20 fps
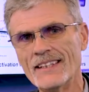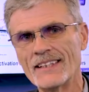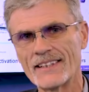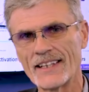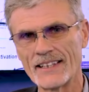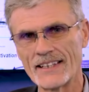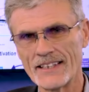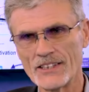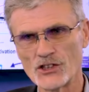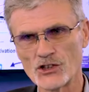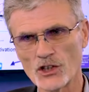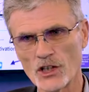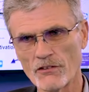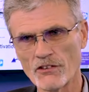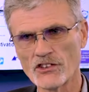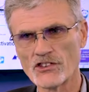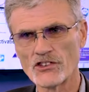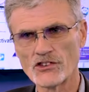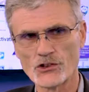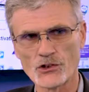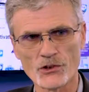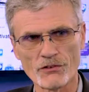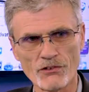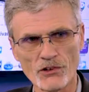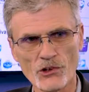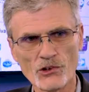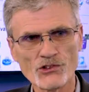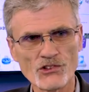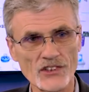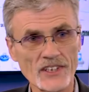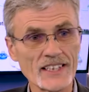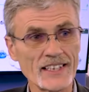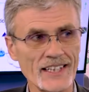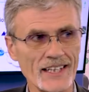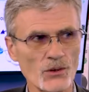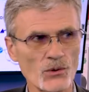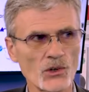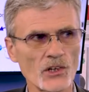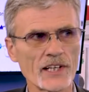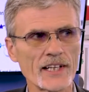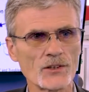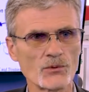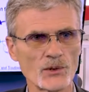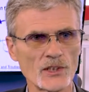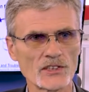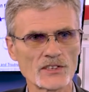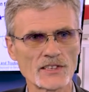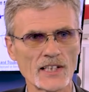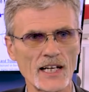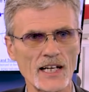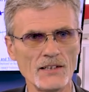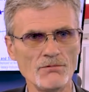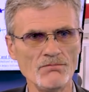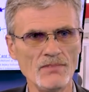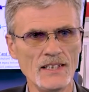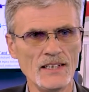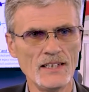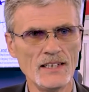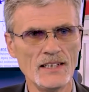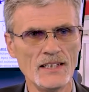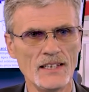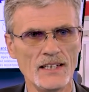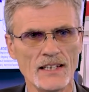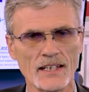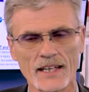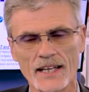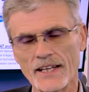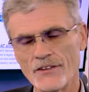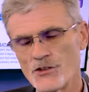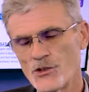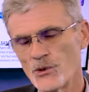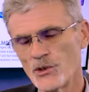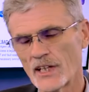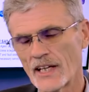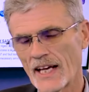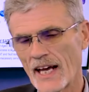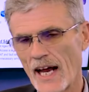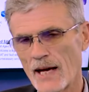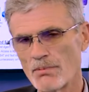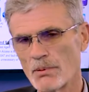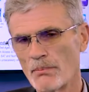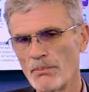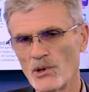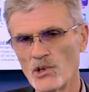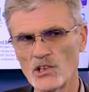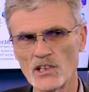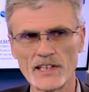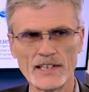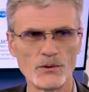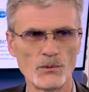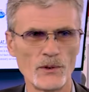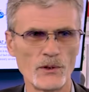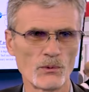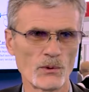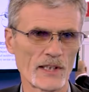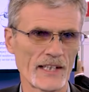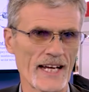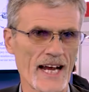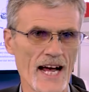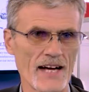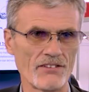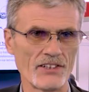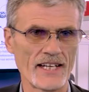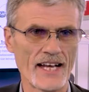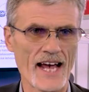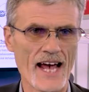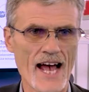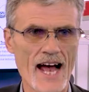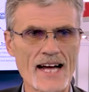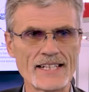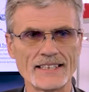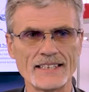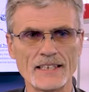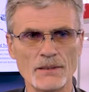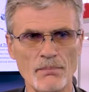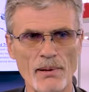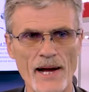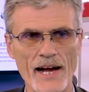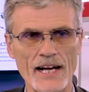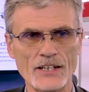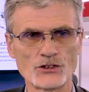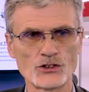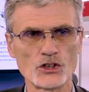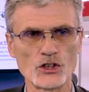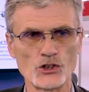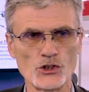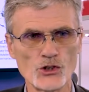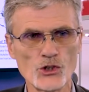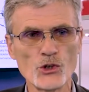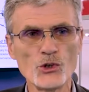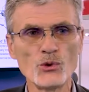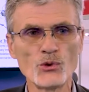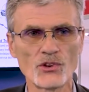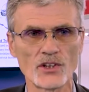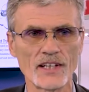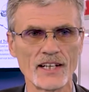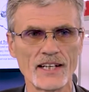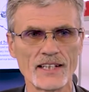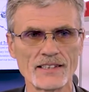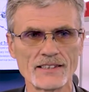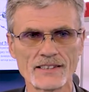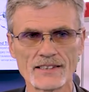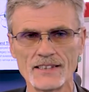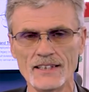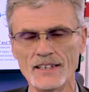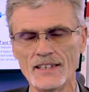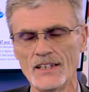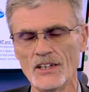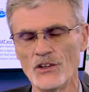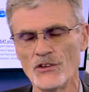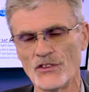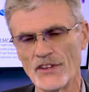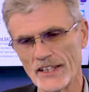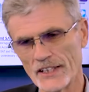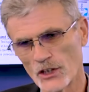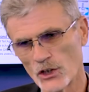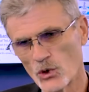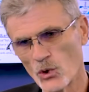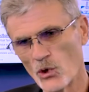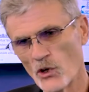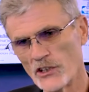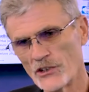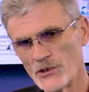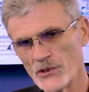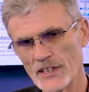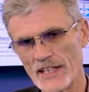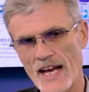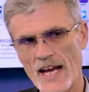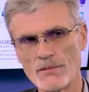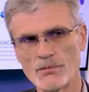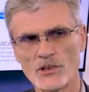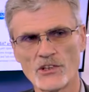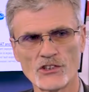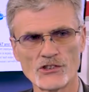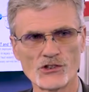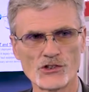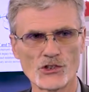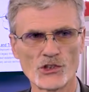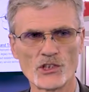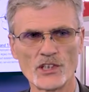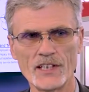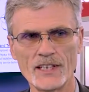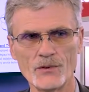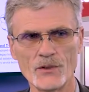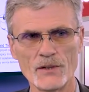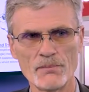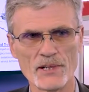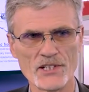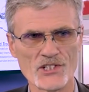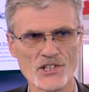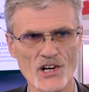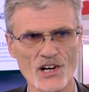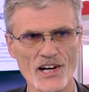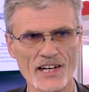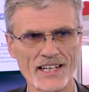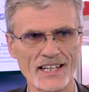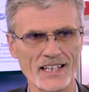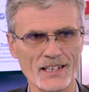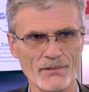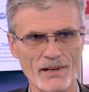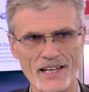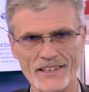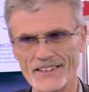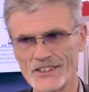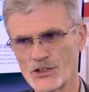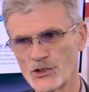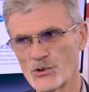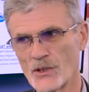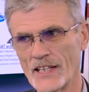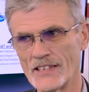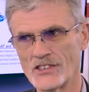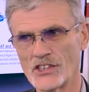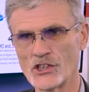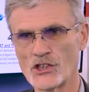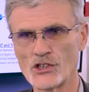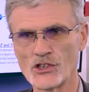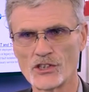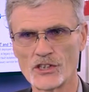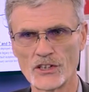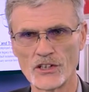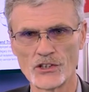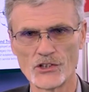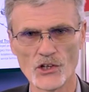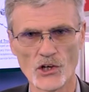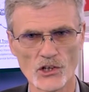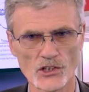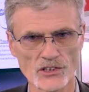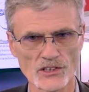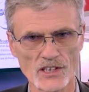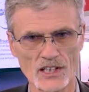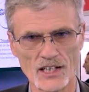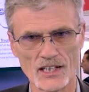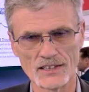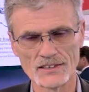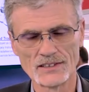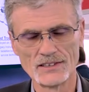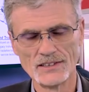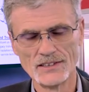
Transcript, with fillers: that these services traverse in the network in real time gives you a capability that we really haven't had in the past to do things that are going to enable this journey that we've been talking about, this transition to the dark N O C.